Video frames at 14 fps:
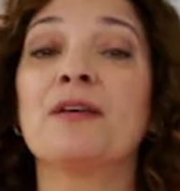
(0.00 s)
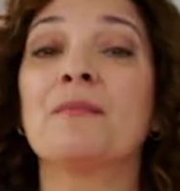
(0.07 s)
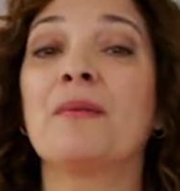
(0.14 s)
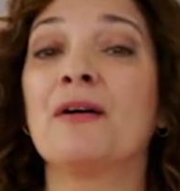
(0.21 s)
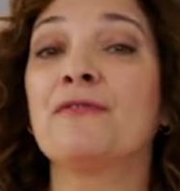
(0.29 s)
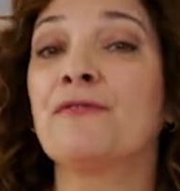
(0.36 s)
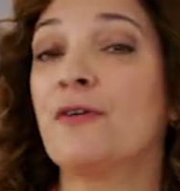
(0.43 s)

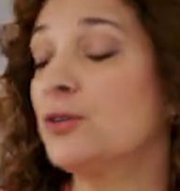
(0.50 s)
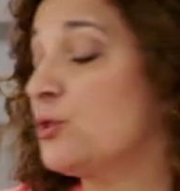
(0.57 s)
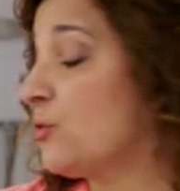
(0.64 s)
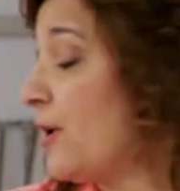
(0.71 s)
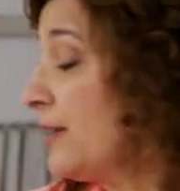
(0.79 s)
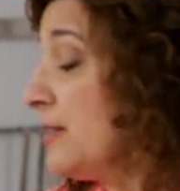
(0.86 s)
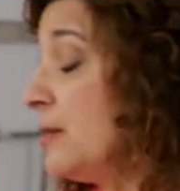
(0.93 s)
with my
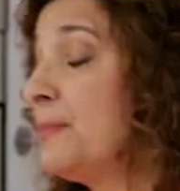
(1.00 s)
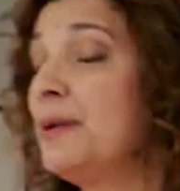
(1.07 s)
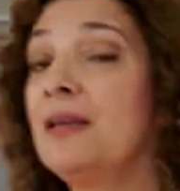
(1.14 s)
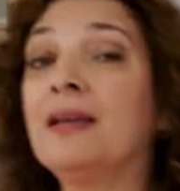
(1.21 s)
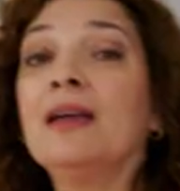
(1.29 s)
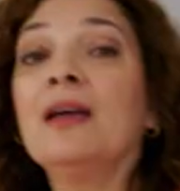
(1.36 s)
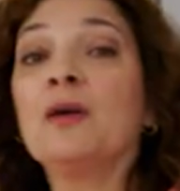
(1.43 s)
first
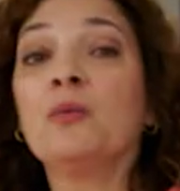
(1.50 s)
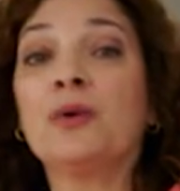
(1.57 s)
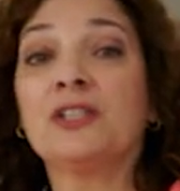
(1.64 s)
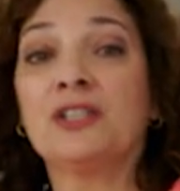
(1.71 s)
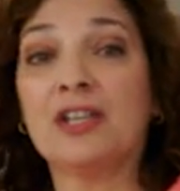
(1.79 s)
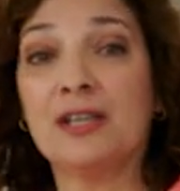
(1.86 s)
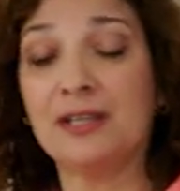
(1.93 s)
recipe,
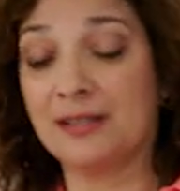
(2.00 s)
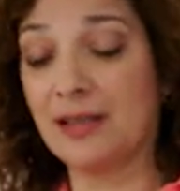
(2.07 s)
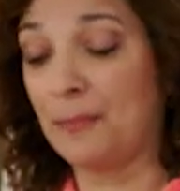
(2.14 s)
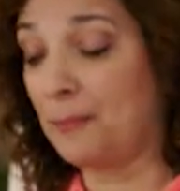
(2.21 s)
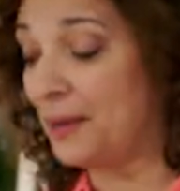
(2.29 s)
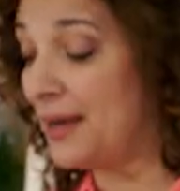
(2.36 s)
which is